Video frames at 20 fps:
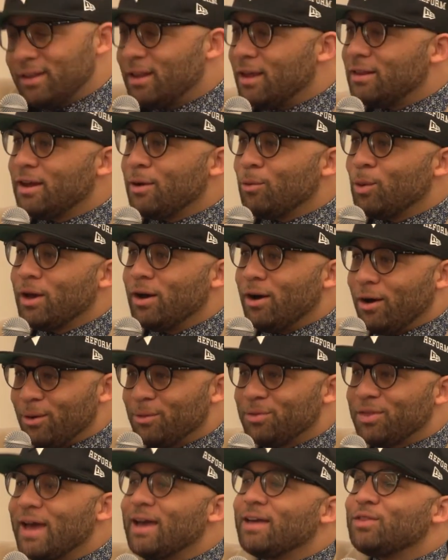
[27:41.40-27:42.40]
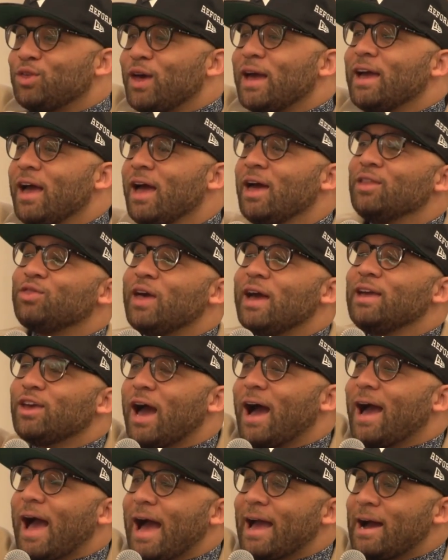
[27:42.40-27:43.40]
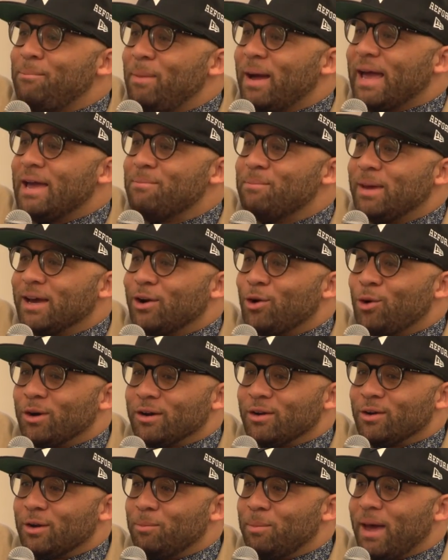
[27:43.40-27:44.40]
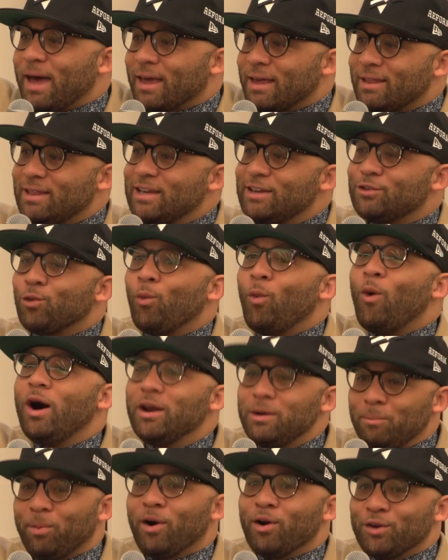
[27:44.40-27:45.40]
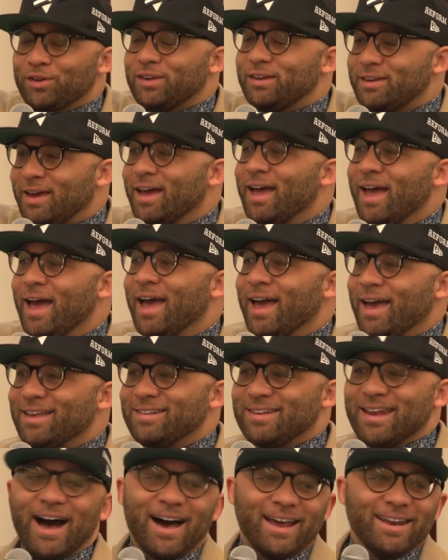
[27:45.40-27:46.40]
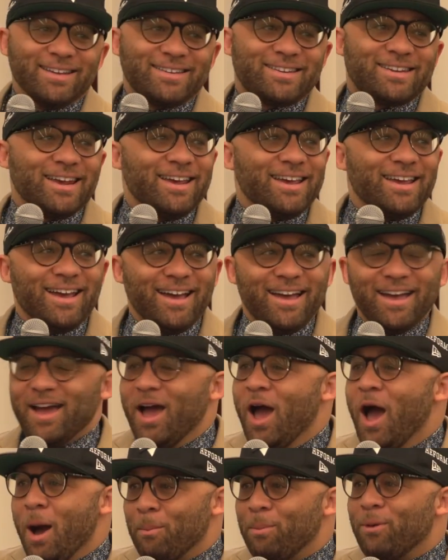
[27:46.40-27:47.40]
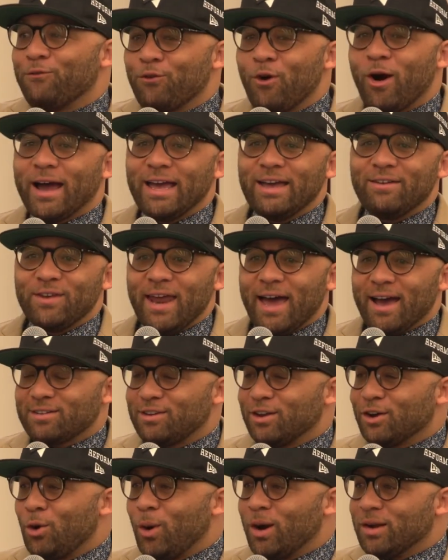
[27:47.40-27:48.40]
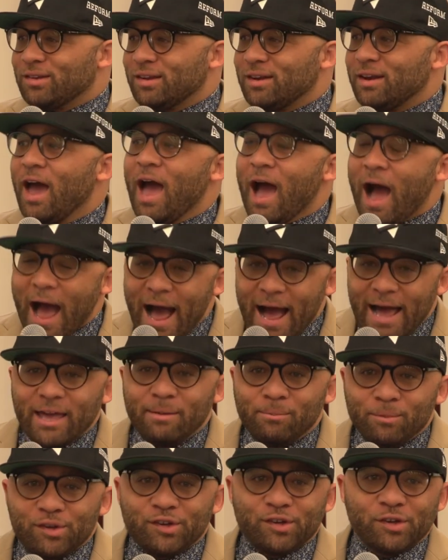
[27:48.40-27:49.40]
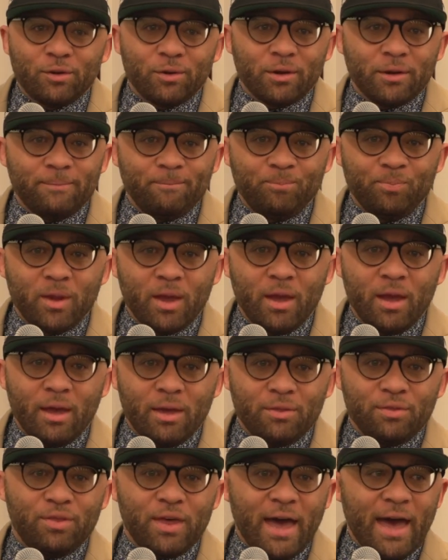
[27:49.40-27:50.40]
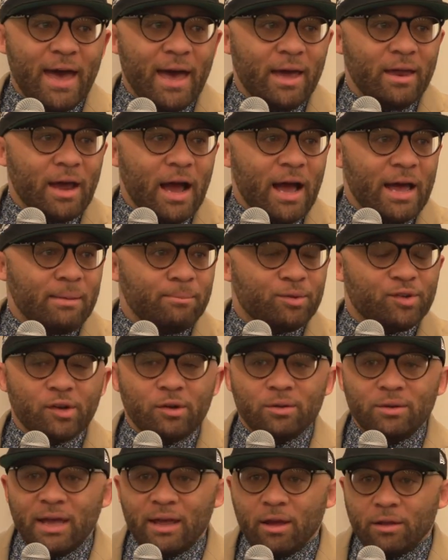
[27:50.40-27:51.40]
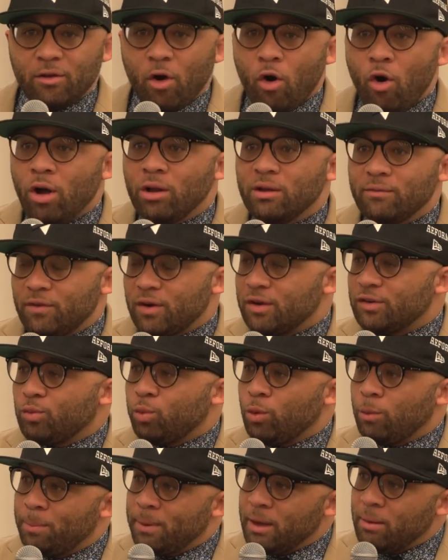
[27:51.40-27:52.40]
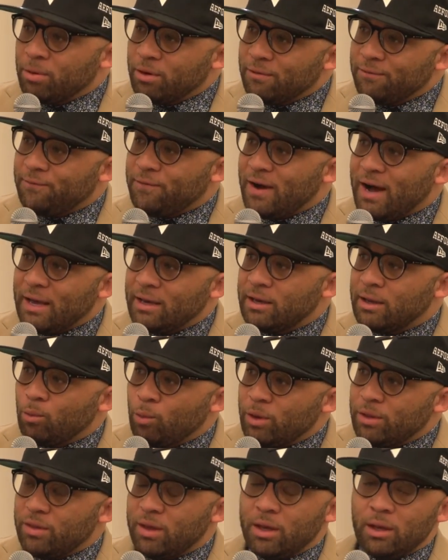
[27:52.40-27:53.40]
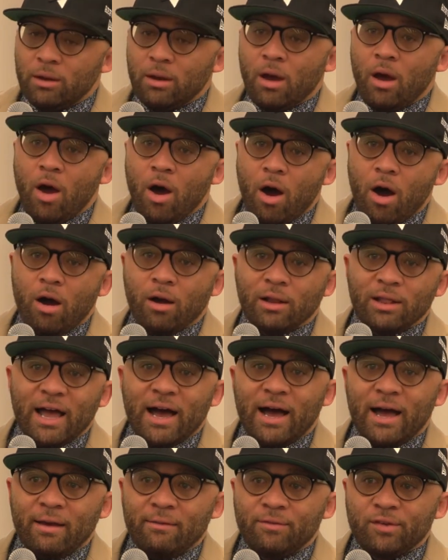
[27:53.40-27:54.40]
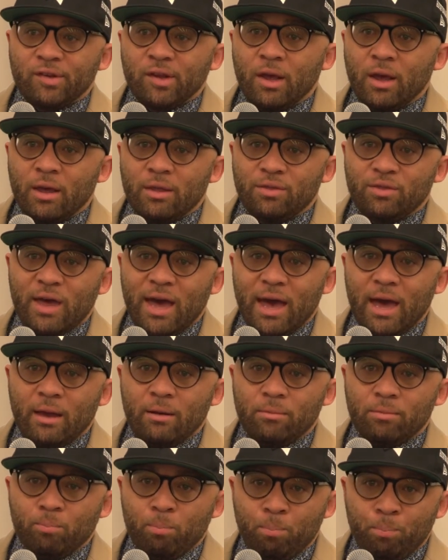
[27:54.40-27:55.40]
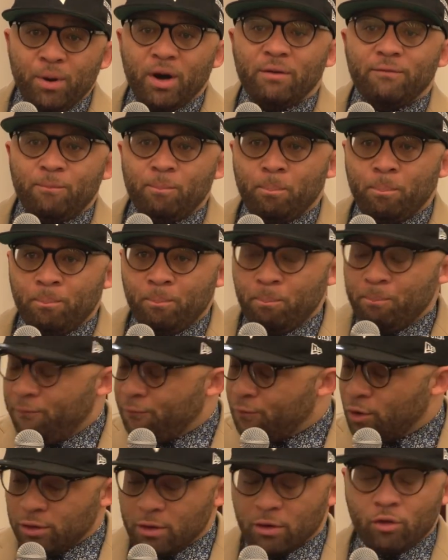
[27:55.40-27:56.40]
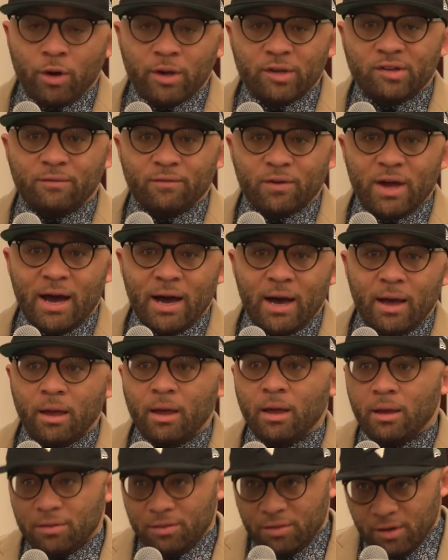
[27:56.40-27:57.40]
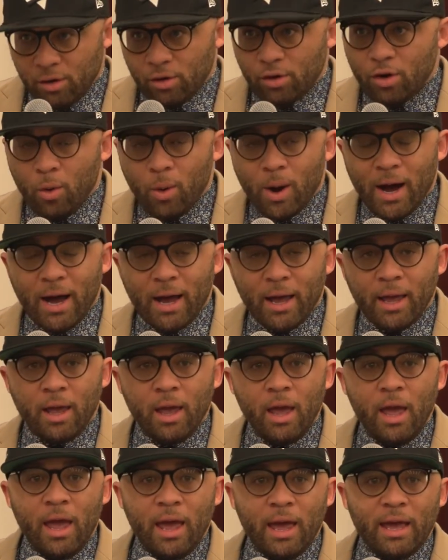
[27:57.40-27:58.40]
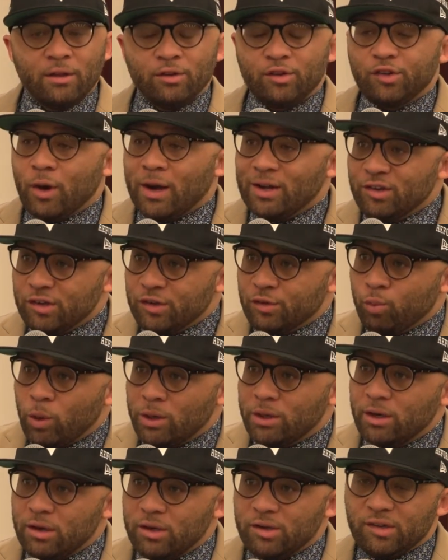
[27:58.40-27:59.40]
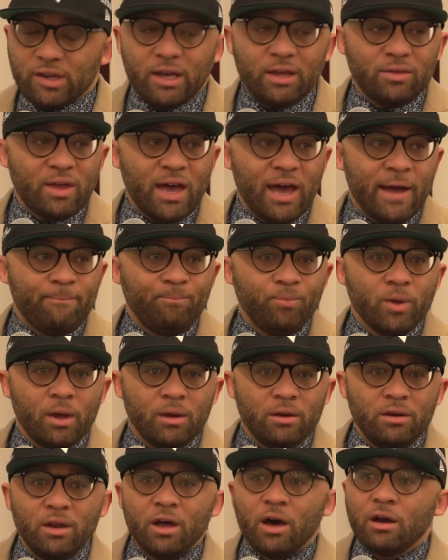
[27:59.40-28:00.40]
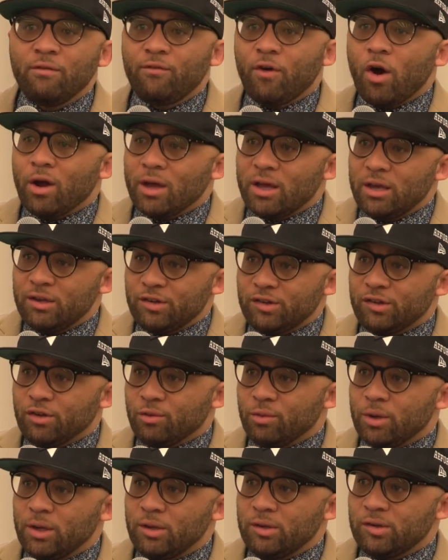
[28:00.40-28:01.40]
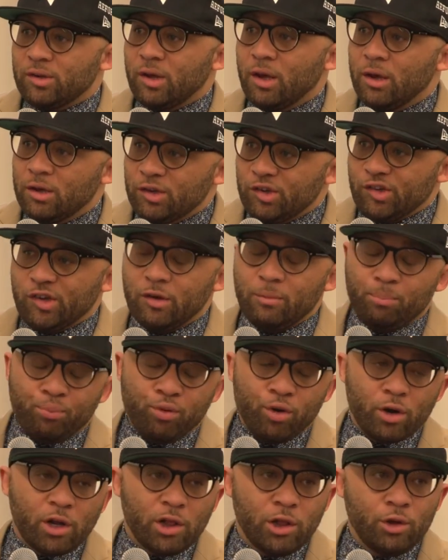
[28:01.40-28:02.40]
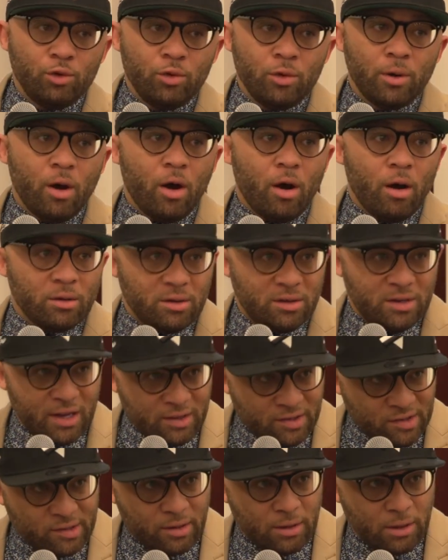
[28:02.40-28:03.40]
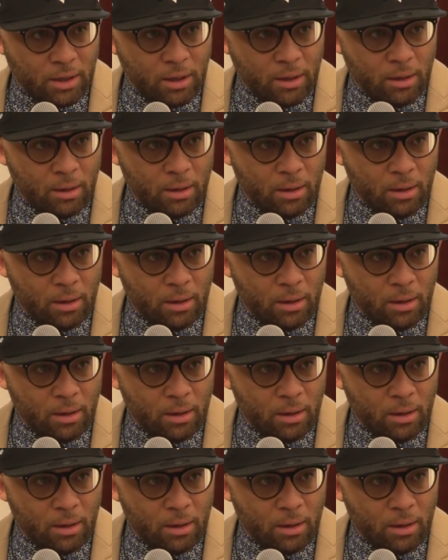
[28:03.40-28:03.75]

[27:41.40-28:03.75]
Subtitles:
There we go. Thank you. I got my amen corner in the back. At least one person is honest before I even ask the question. I am certain that all of us will be able to find it within our lives that, but for the grace of God, there go I. And so I just wanted to say that none of our histories should preclude our destiny.